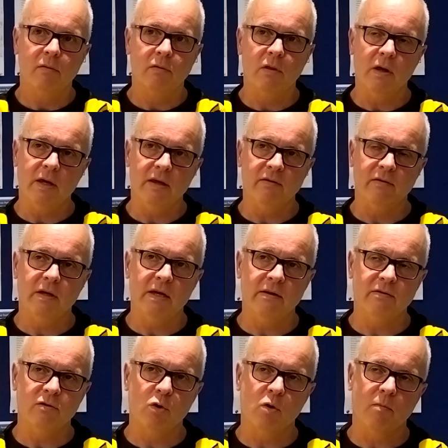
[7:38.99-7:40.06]

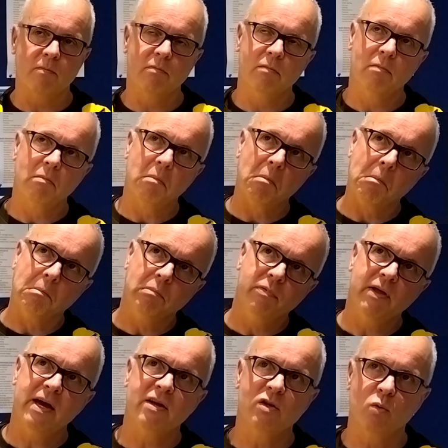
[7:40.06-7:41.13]
he's not
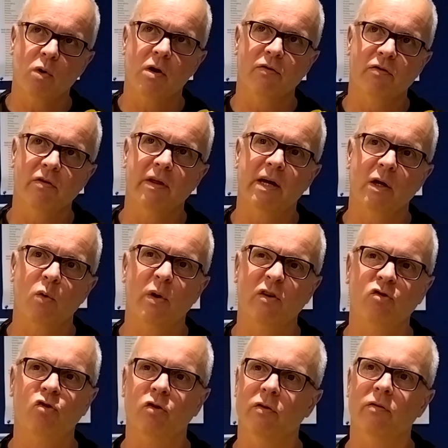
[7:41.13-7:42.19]
there to answer their
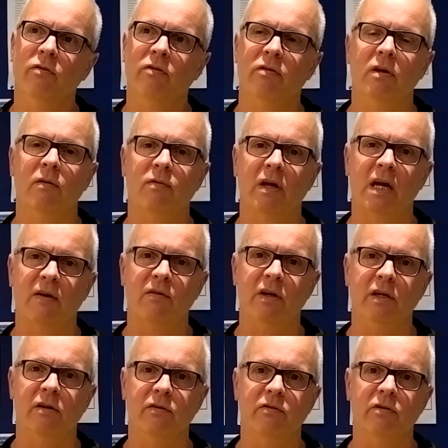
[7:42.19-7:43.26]
questions if they have any
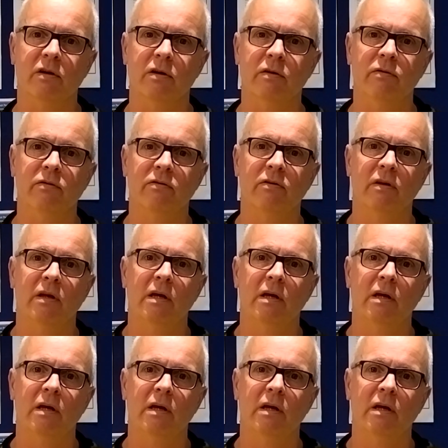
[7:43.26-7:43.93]
concerns.